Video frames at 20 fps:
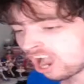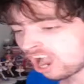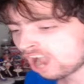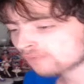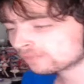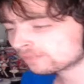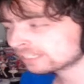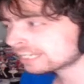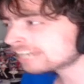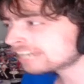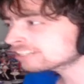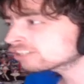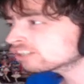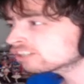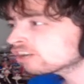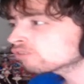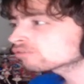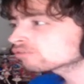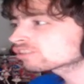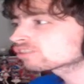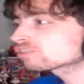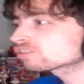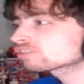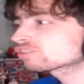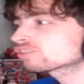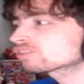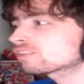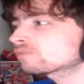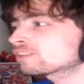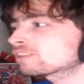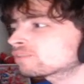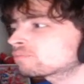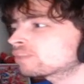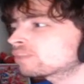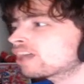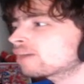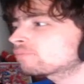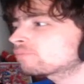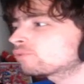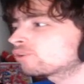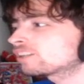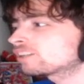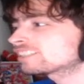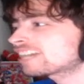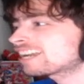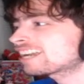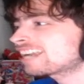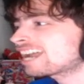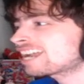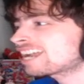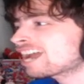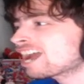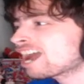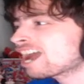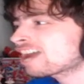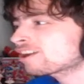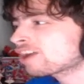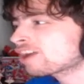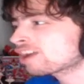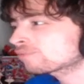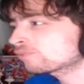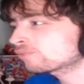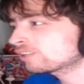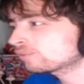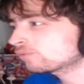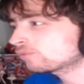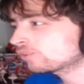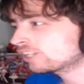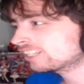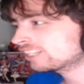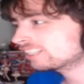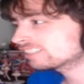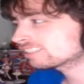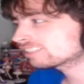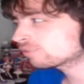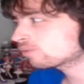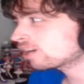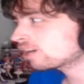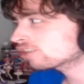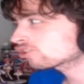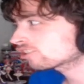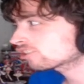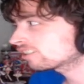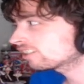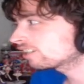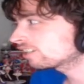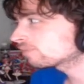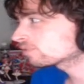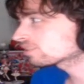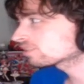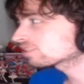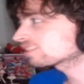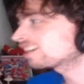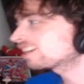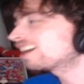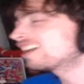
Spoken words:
I mean, I know some of the plot points. I read Ricky's and watch clips.